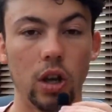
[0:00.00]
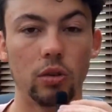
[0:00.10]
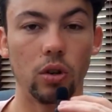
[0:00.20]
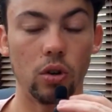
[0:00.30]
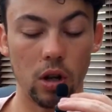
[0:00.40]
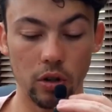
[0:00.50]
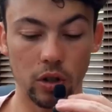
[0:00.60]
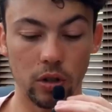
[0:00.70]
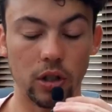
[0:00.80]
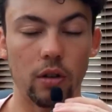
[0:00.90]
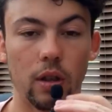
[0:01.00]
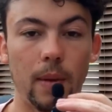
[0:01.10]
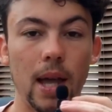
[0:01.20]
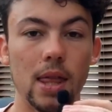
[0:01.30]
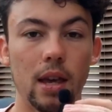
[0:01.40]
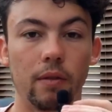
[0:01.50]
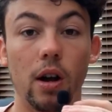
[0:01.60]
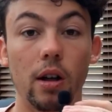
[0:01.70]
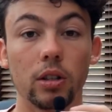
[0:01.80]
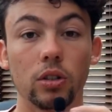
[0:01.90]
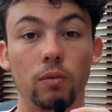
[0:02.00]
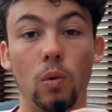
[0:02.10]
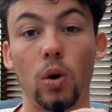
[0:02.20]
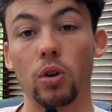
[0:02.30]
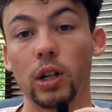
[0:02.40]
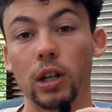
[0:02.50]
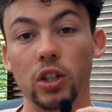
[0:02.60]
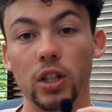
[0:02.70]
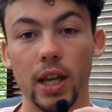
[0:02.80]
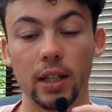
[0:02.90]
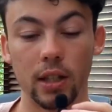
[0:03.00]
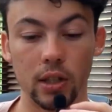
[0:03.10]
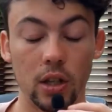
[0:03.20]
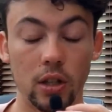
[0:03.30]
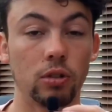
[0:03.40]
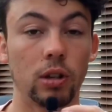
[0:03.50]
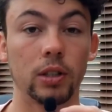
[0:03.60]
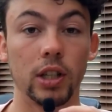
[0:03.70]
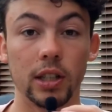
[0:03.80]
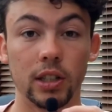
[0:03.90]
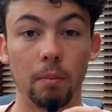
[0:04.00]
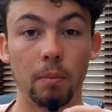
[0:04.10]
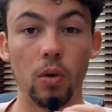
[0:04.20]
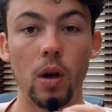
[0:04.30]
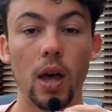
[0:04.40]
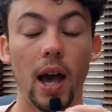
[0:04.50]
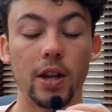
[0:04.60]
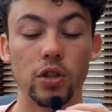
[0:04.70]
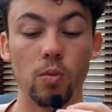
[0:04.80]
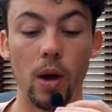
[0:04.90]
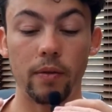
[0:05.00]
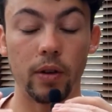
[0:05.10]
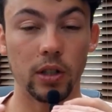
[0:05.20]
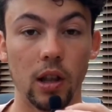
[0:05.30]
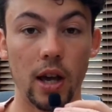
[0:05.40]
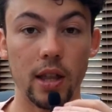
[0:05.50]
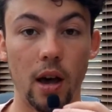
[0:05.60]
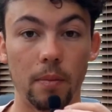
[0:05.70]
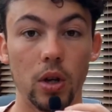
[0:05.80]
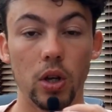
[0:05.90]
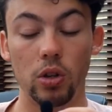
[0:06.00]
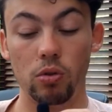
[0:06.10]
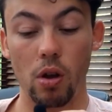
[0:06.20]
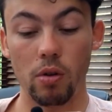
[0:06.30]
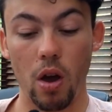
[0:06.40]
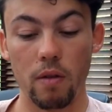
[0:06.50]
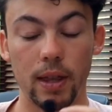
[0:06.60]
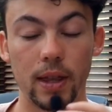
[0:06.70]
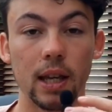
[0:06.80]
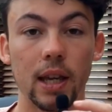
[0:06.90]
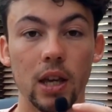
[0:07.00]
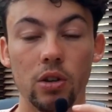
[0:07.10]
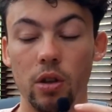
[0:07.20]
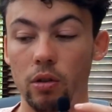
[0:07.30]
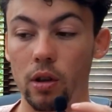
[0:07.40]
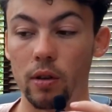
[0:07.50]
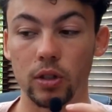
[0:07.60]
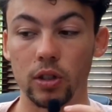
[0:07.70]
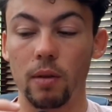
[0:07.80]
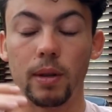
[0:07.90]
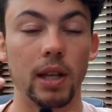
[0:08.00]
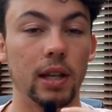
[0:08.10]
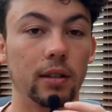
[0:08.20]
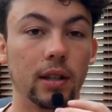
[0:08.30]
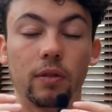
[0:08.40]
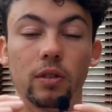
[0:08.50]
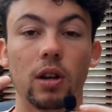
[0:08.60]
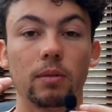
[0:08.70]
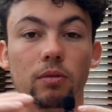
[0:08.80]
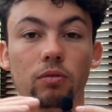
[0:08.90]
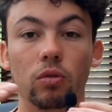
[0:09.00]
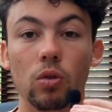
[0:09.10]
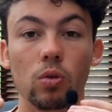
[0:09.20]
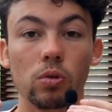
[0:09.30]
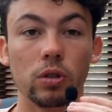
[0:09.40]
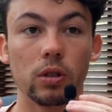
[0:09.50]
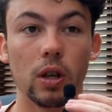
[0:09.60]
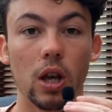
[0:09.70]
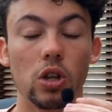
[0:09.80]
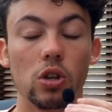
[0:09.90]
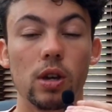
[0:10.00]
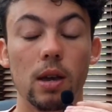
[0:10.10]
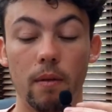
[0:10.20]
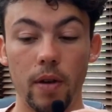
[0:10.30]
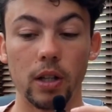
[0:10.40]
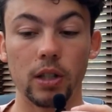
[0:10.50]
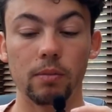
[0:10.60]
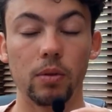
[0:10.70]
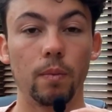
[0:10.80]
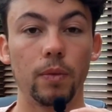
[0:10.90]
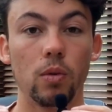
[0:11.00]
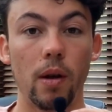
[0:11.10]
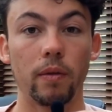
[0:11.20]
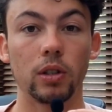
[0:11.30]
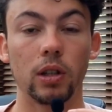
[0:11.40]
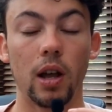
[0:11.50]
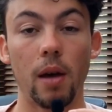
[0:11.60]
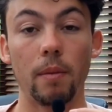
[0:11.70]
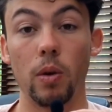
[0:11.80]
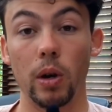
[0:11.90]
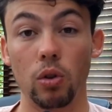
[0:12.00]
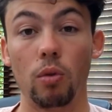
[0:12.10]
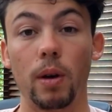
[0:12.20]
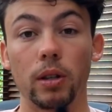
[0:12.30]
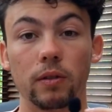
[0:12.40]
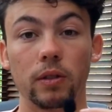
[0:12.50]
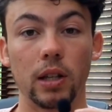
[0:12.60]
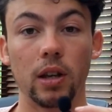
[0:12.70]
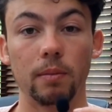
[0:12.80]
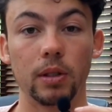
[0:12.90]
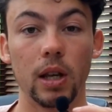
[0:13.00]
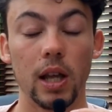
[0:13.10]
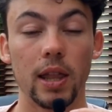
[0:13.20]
So the conclusion, the main thing, regardless of what your strategy is that the strategy is simple and you wait to line up. You don't overthink it. You don't look for so many different types of rules. You keep it very simple. You wait for it to line up. You ignore most of setups.